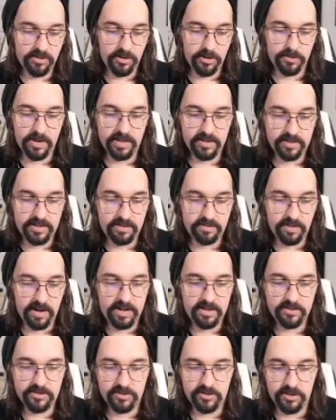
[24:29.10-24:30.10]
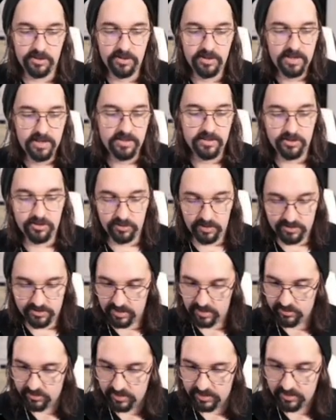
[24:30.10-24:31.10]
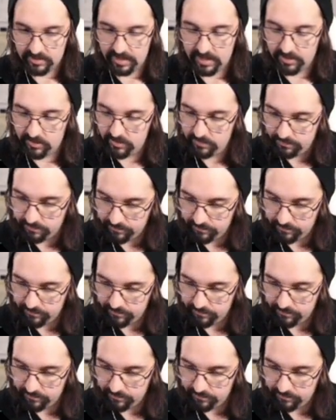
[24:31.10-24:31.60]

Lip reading: our melody, right? So this is what it sounds like together.